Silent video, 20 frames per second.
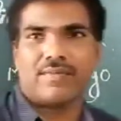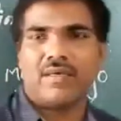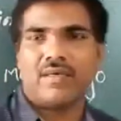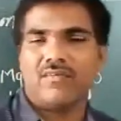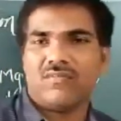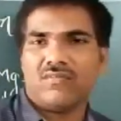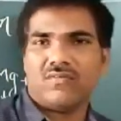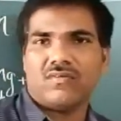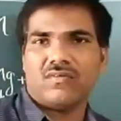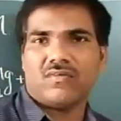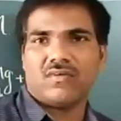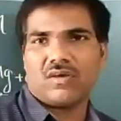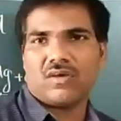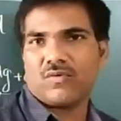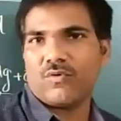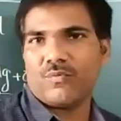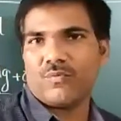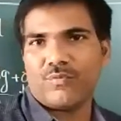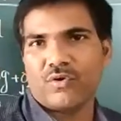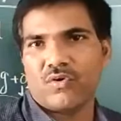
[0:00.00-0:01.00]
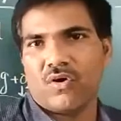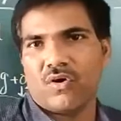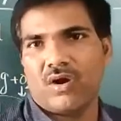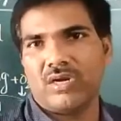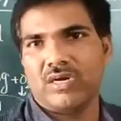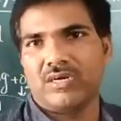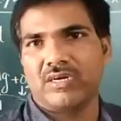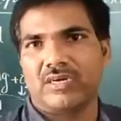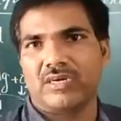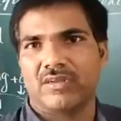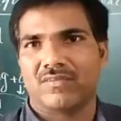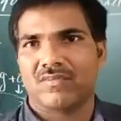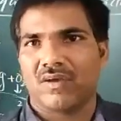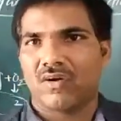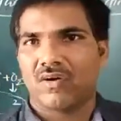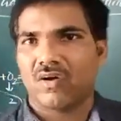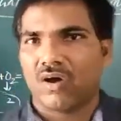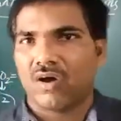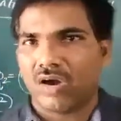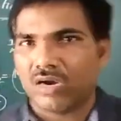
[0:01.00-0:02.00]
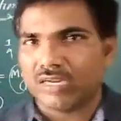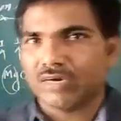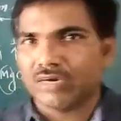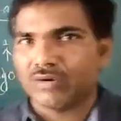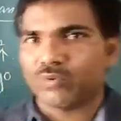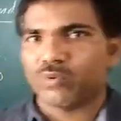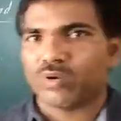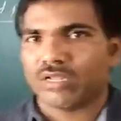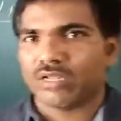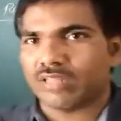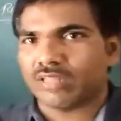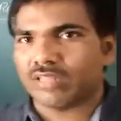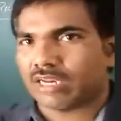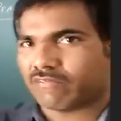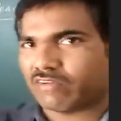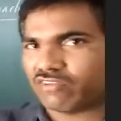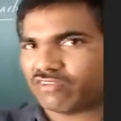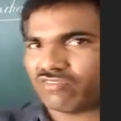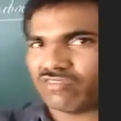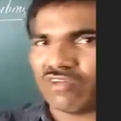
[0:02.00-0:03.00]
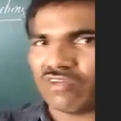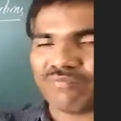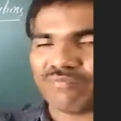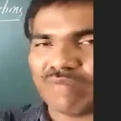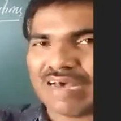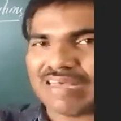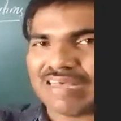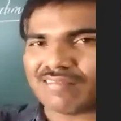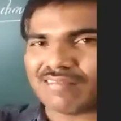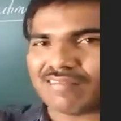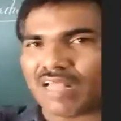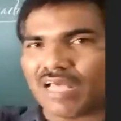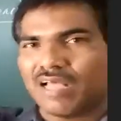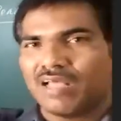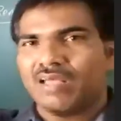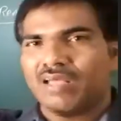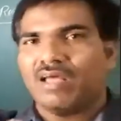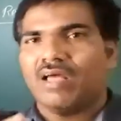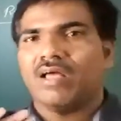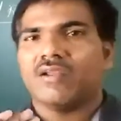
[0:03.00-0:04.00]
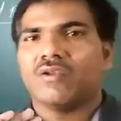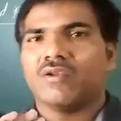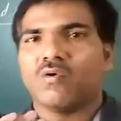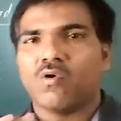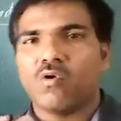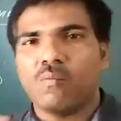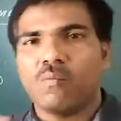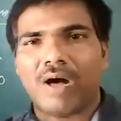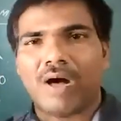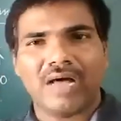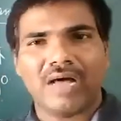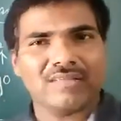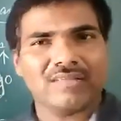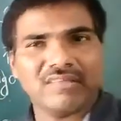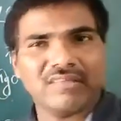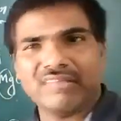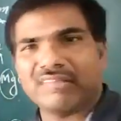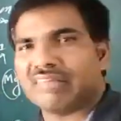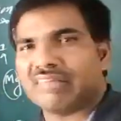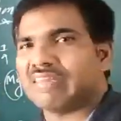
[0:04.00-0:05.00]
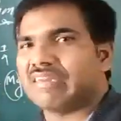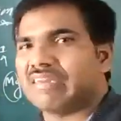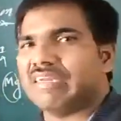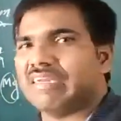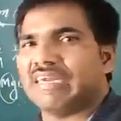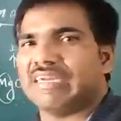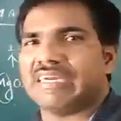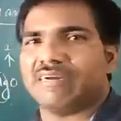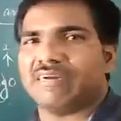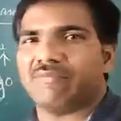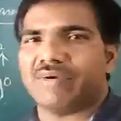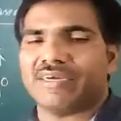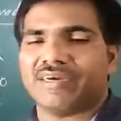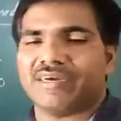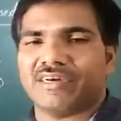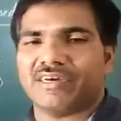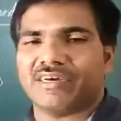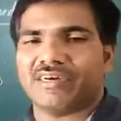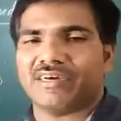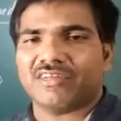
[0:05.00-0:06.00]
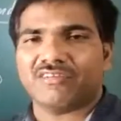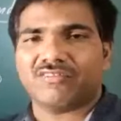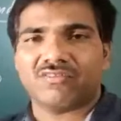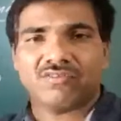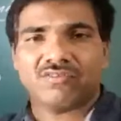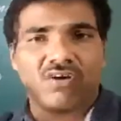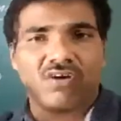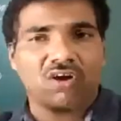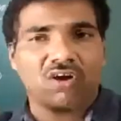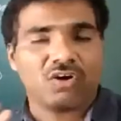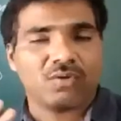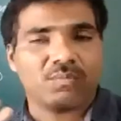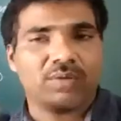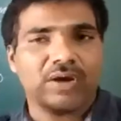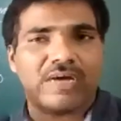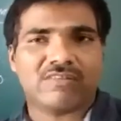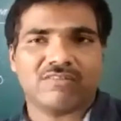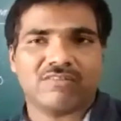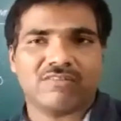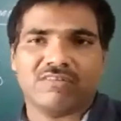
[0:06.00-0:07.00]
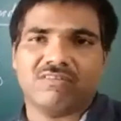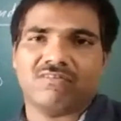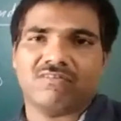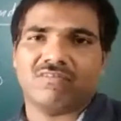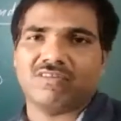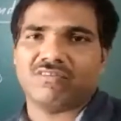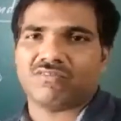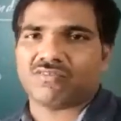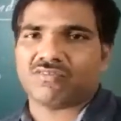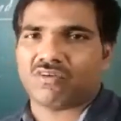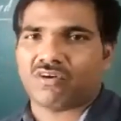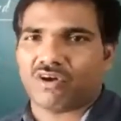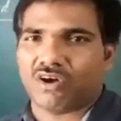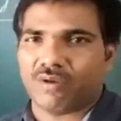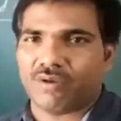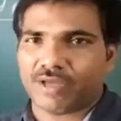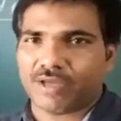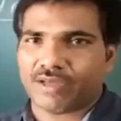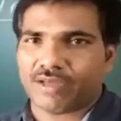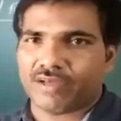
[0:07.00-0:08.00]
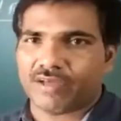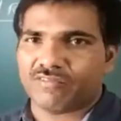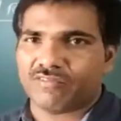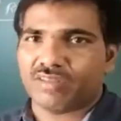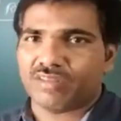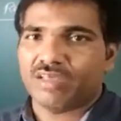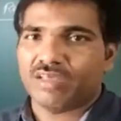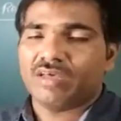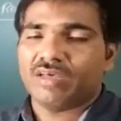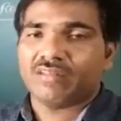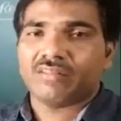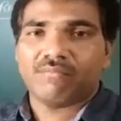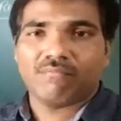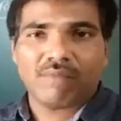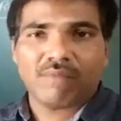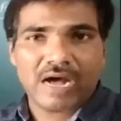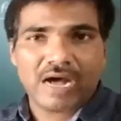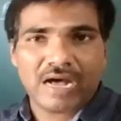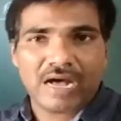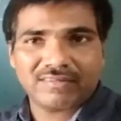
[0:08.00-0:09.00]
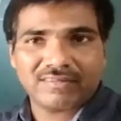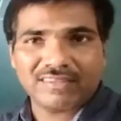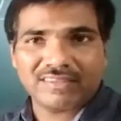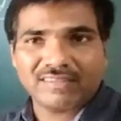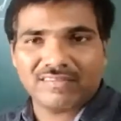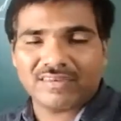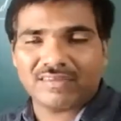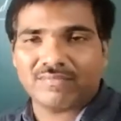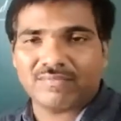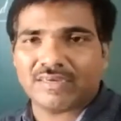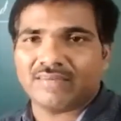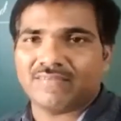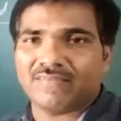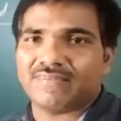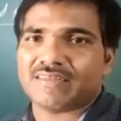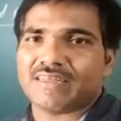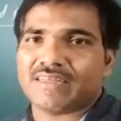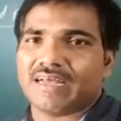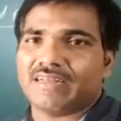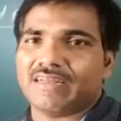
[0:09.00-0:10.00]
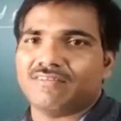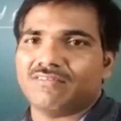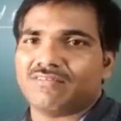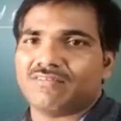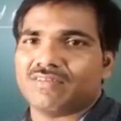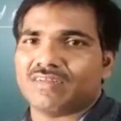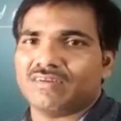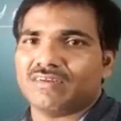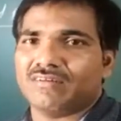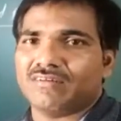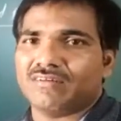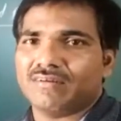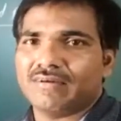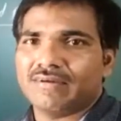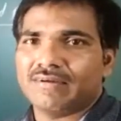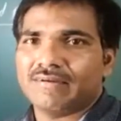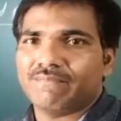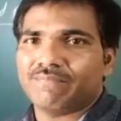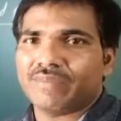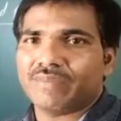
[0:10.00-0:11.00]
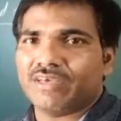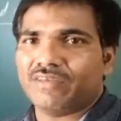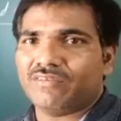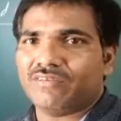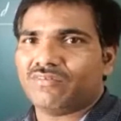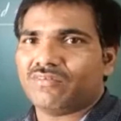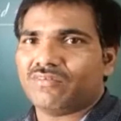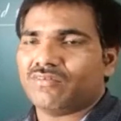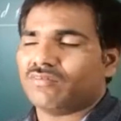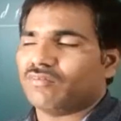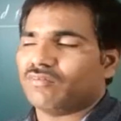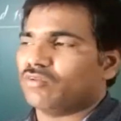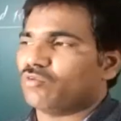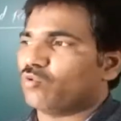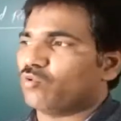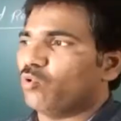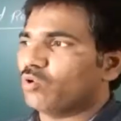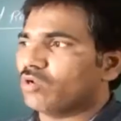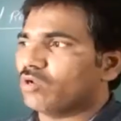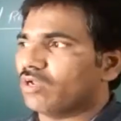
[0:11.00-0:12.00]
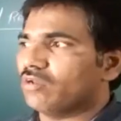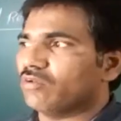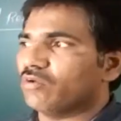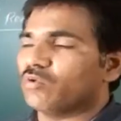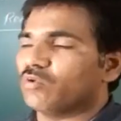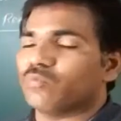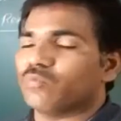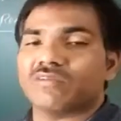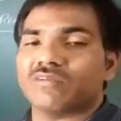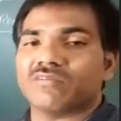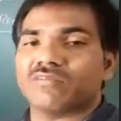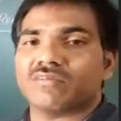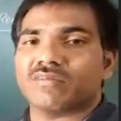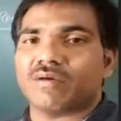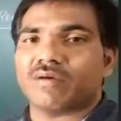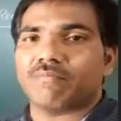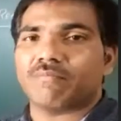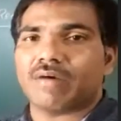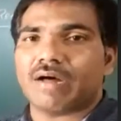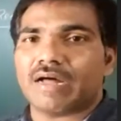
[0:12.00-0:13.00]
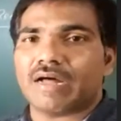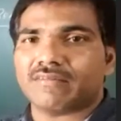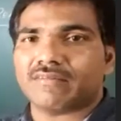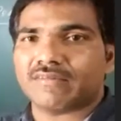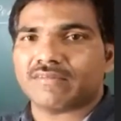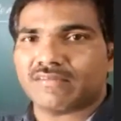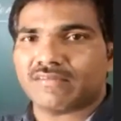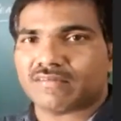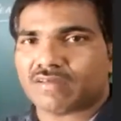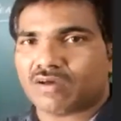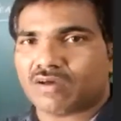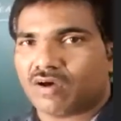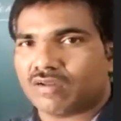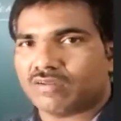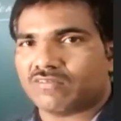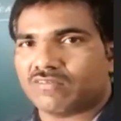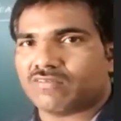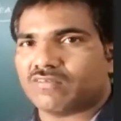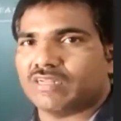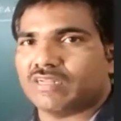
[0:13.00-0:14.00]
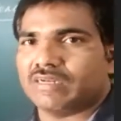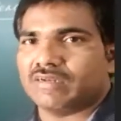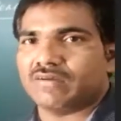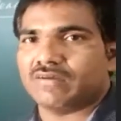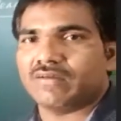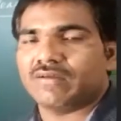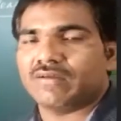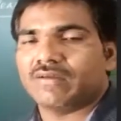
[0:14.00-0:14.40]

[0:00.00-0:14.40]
Yes, I hope you got it. According to conservation of mass law, no mass is created by us, not mass is destroyed by us. The mass is remains constant. Yes, the total universal mass is constant.